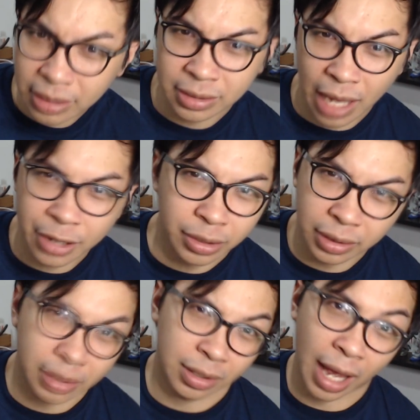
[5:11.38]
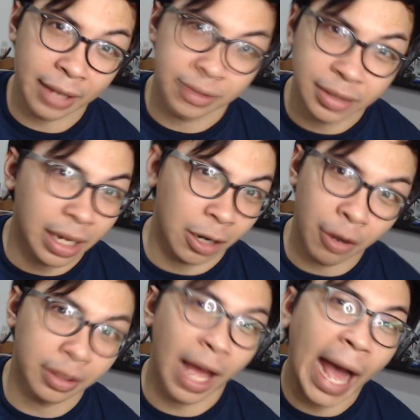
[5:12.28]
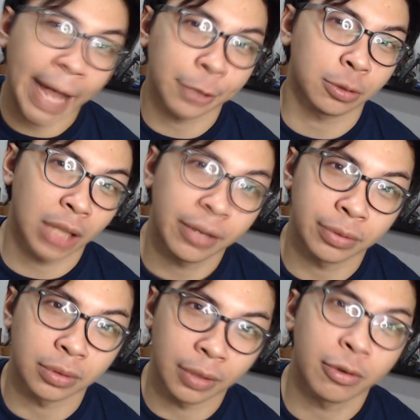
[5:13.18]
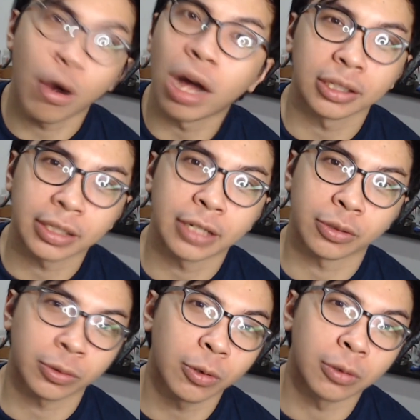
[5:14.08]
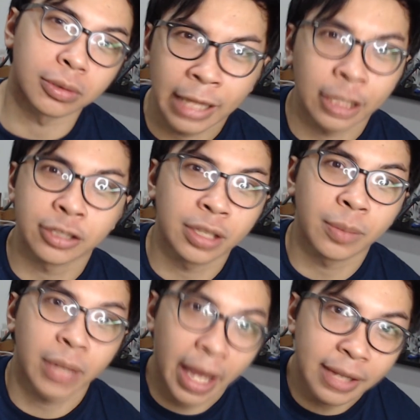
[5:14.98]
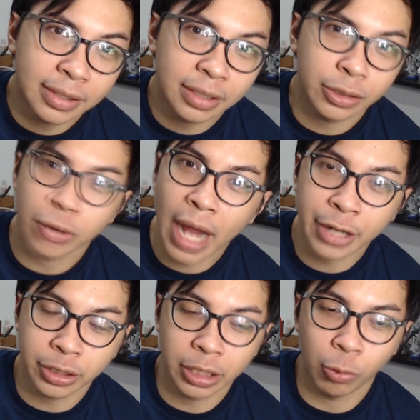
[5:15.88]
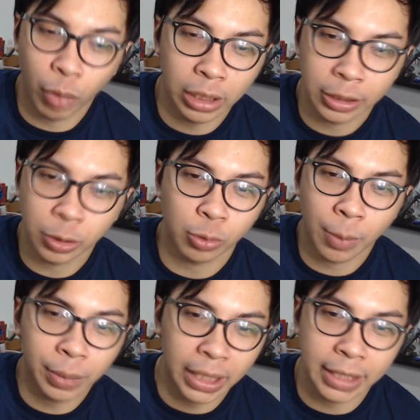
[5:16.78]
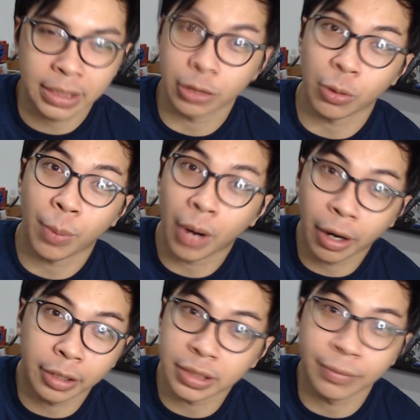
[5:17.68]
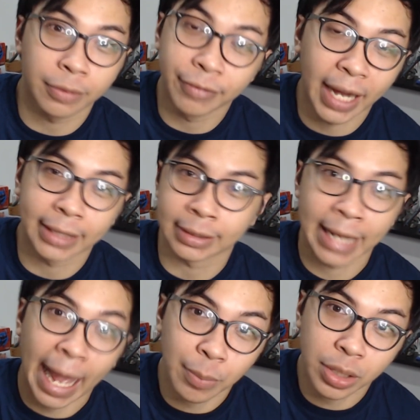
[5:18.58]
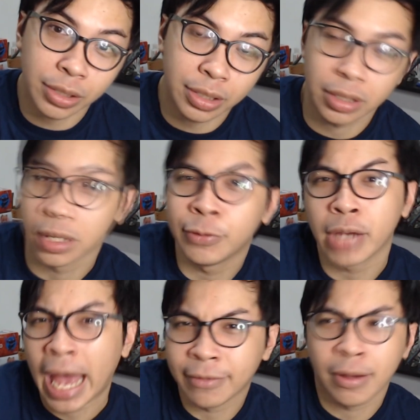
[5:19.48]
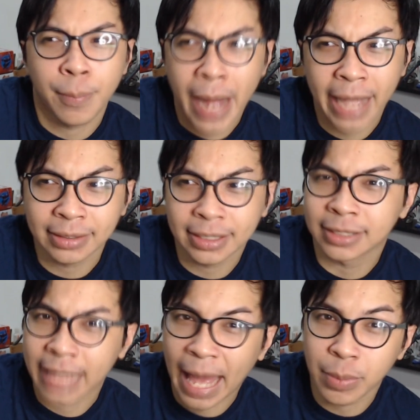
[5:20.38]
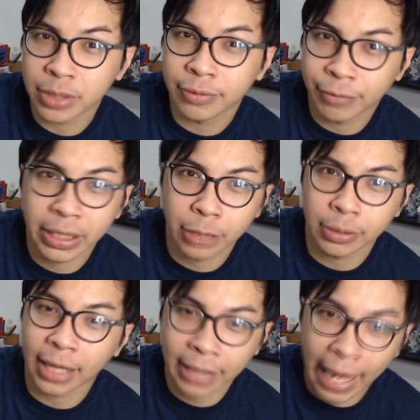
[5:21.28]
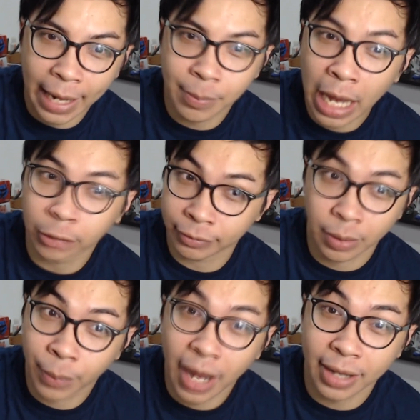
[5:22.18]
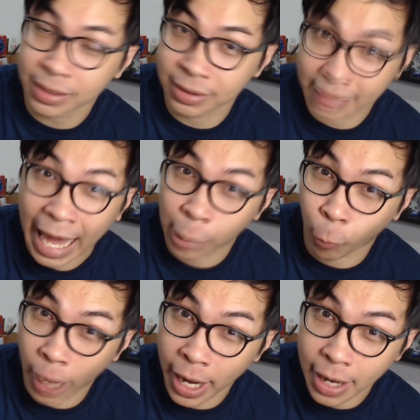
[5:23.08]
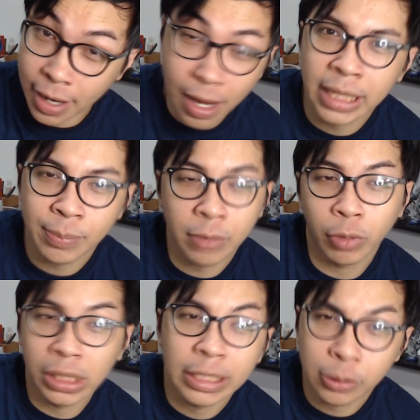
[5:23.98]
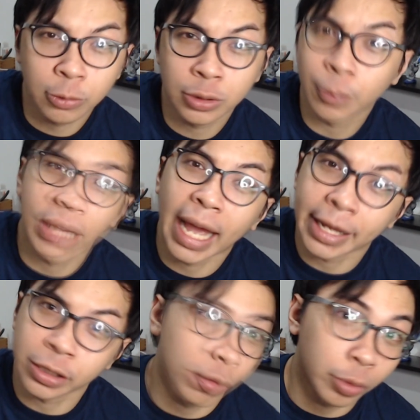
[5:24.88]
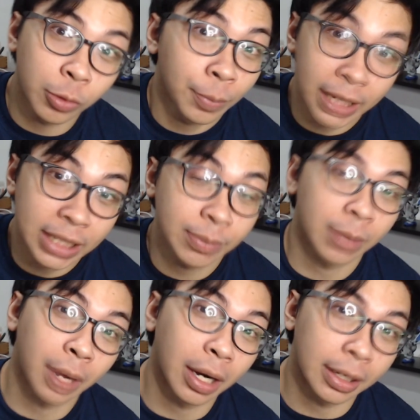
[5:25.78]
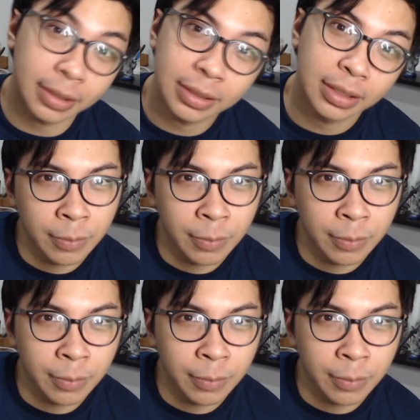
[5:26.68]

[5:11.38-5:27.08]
is actually, I'd say, on the higher level of quality control. And in some cases, they're actually willing to replace your parts if you find damage. If you have a badly damaged figure that came out of the box that way, they'd be willing to supply you with replacement parts.